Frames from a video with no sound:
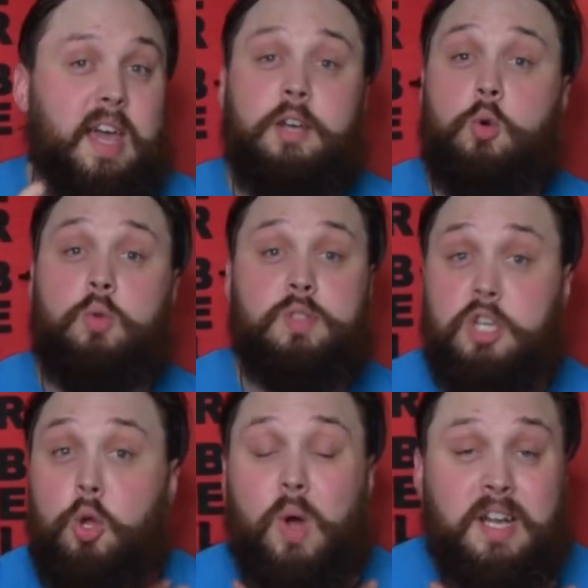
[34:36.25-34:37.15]
And of course
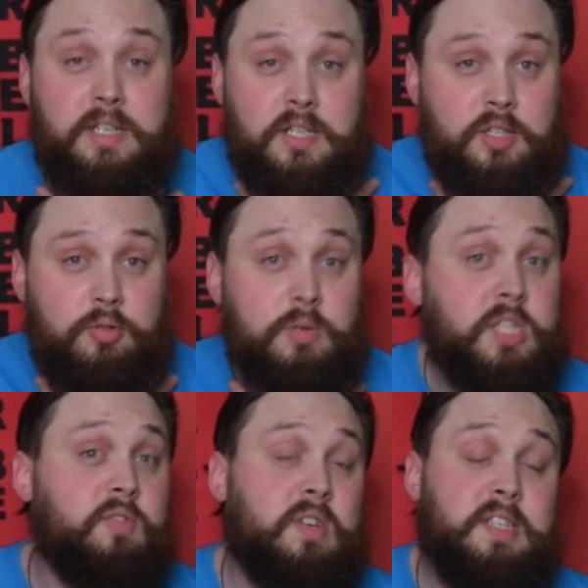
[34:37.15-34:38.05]
no undersuit, because
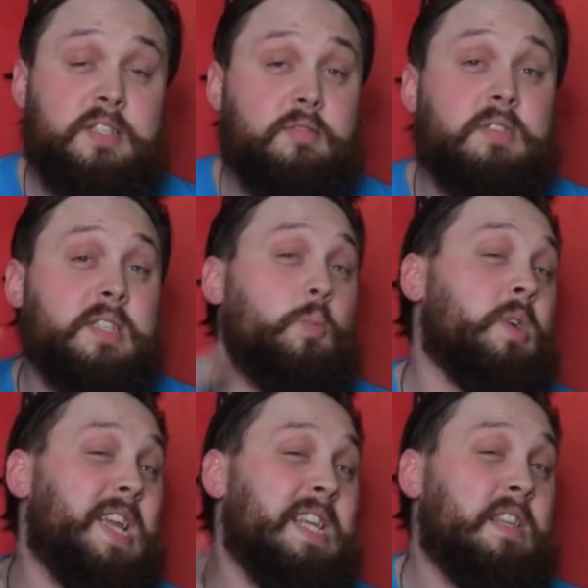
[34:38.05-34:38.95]
your undersuit doesn't want
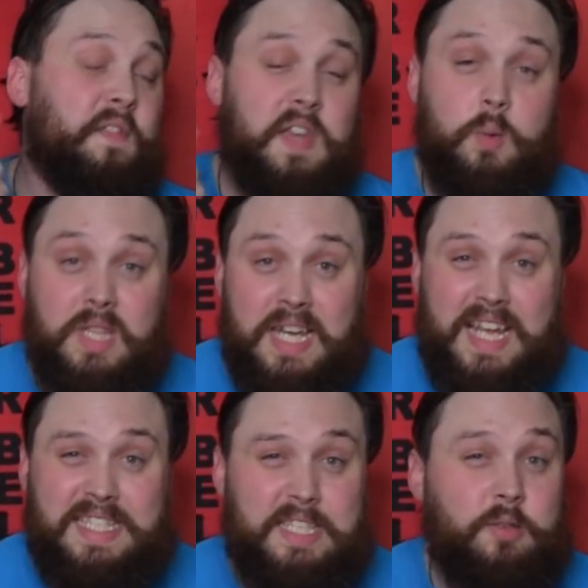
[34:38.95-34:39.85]
to interfere with the
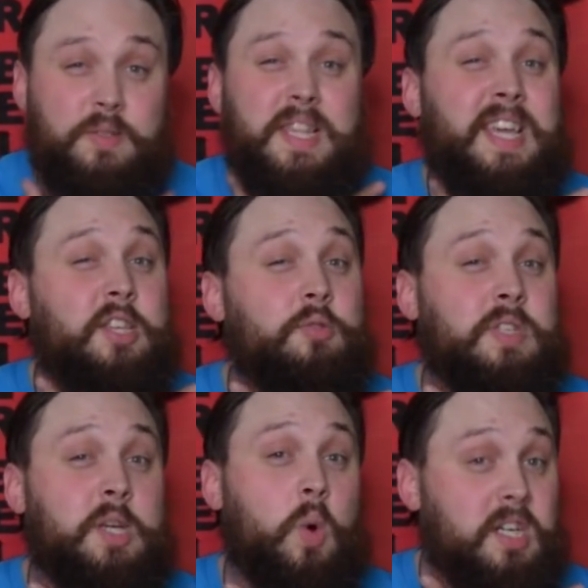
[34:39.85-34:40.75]
neck seal, so they're
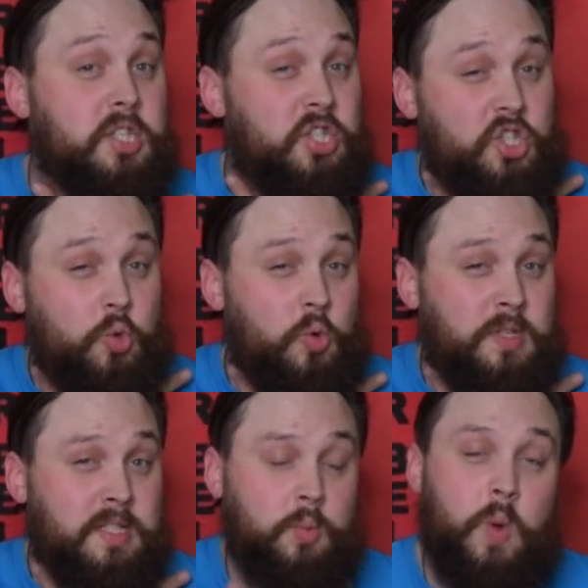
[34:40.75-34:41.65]
usually quite short
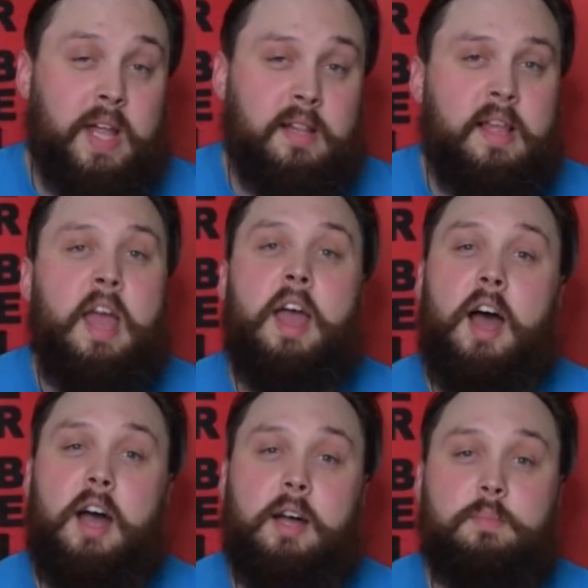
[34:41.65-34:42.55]
as well.
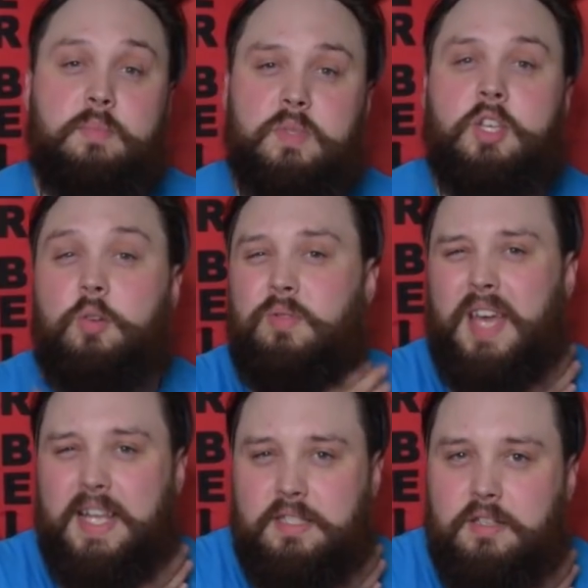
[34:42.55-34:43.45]
So
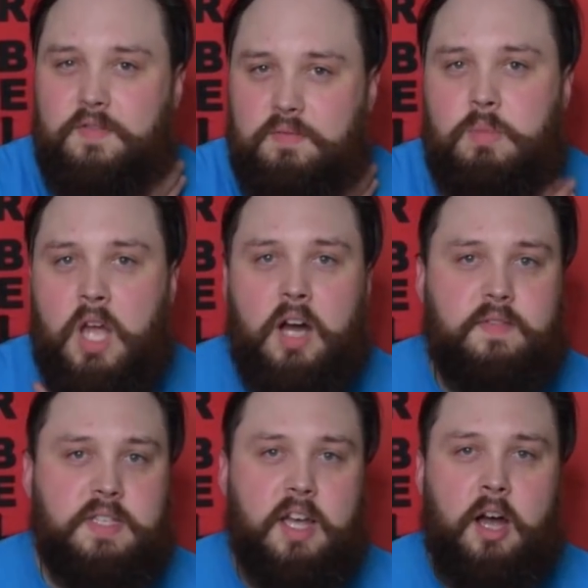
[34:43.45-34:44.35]
that sort of
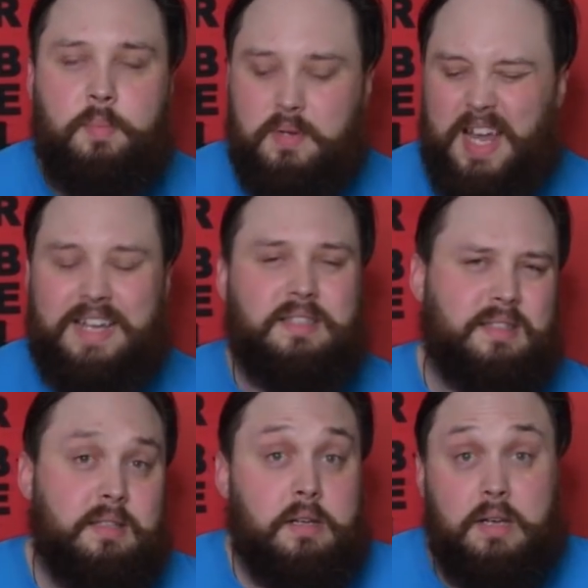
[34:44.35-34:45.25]
covers it up and acts
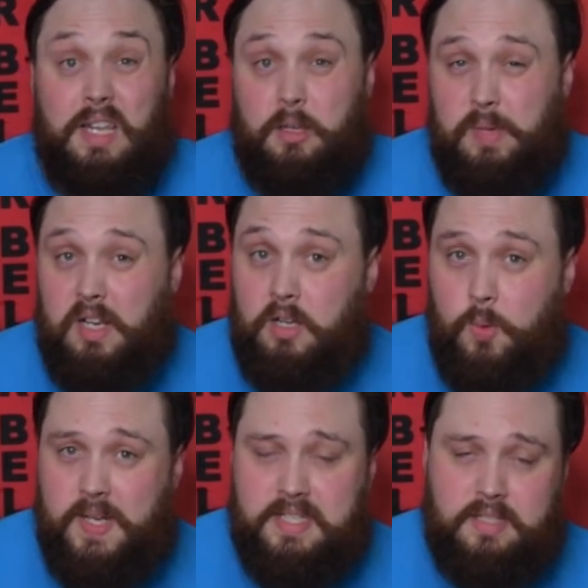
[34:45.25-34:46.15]
as a little bit like a
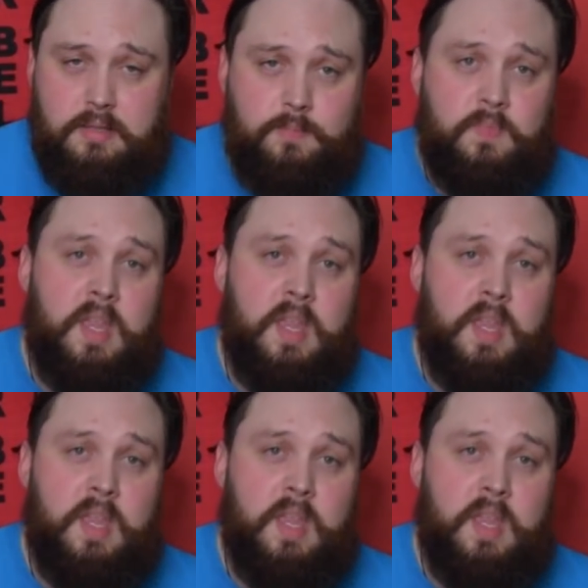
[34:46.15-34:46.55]
wetsuit.